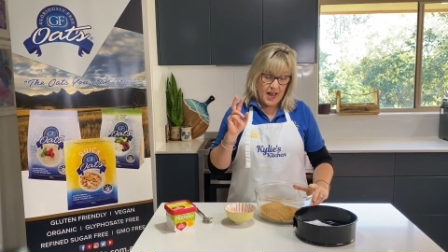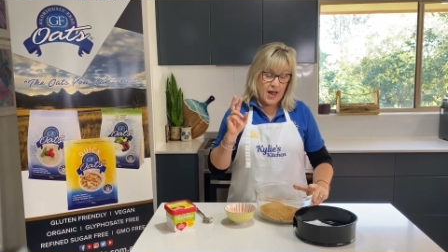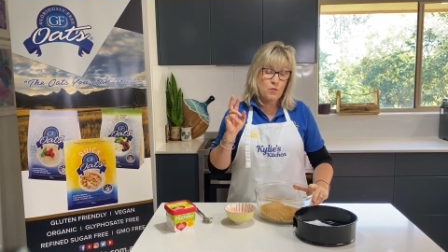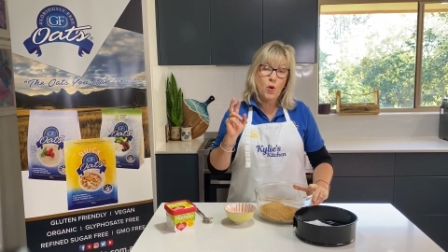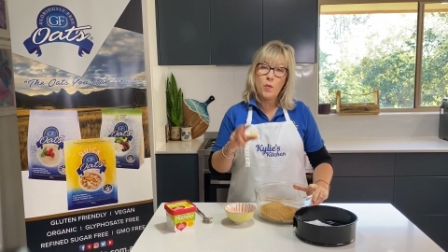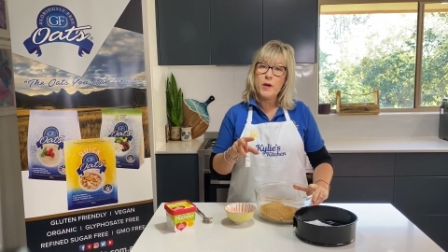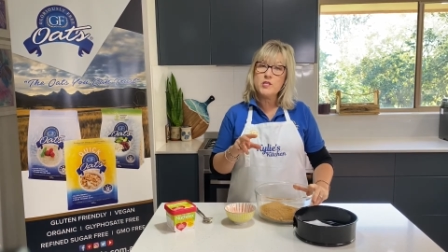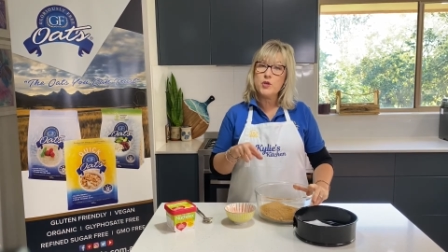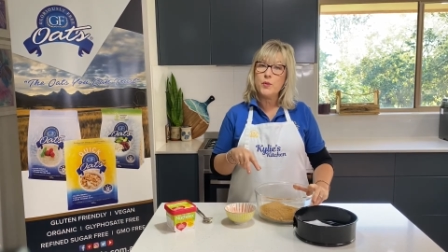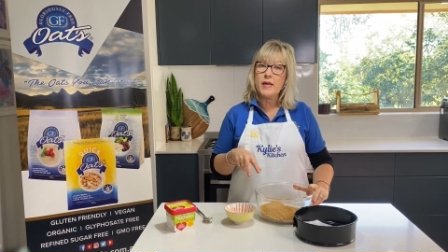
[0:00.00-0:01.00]
and what we're
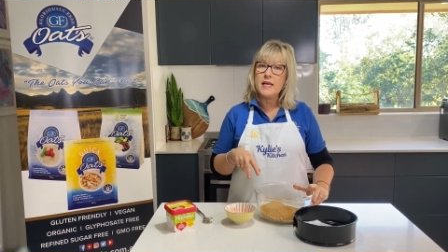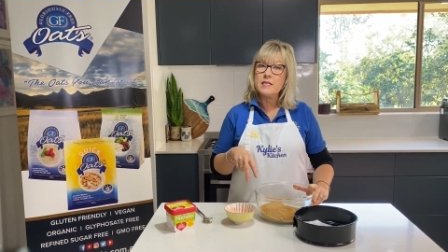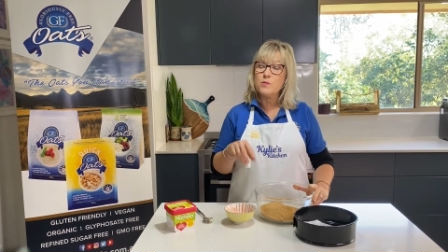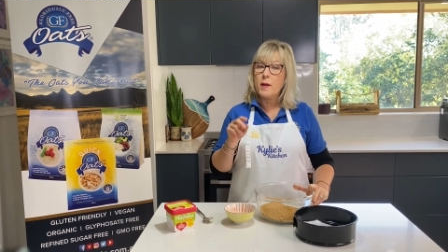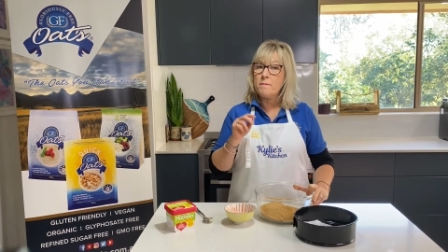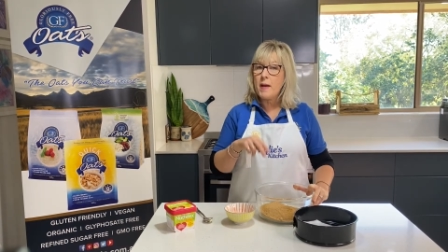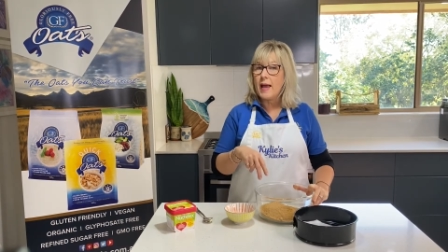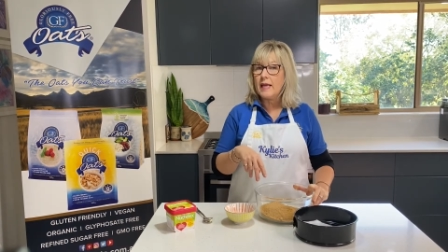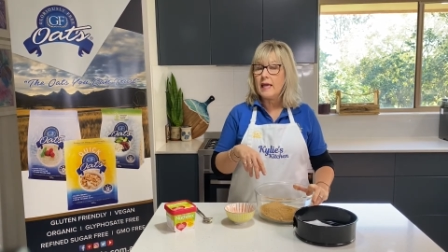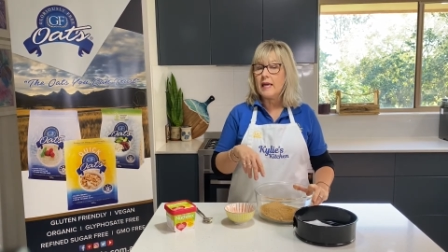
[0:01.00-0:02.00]
doing is we're
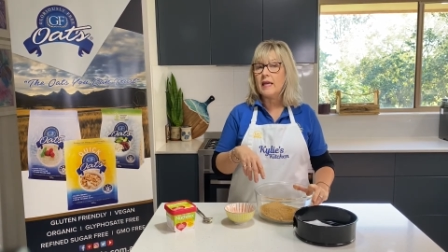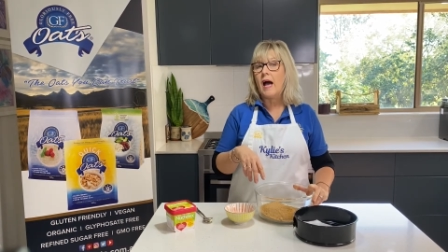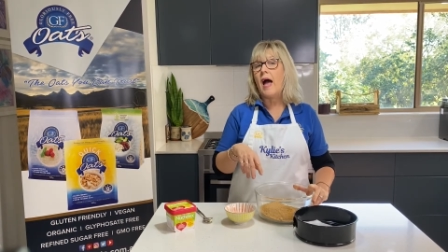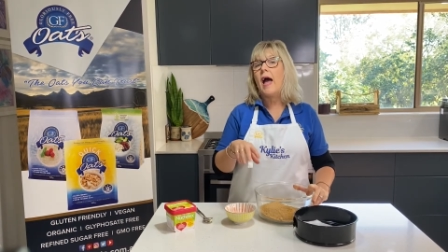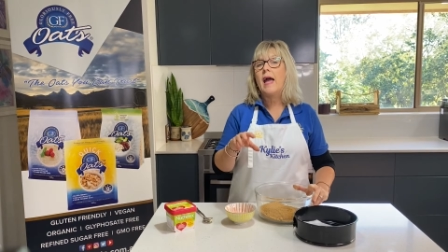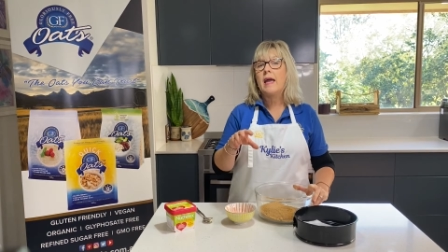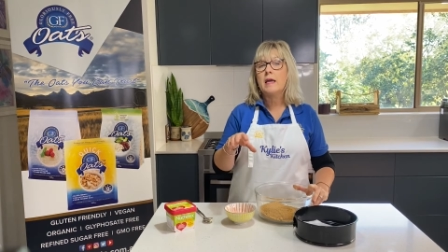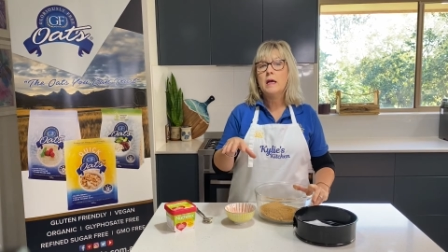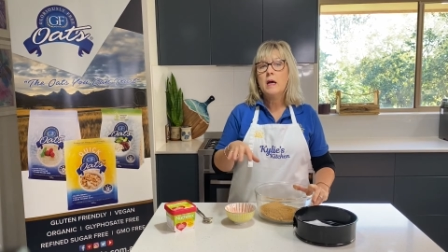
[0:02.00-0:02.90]
making a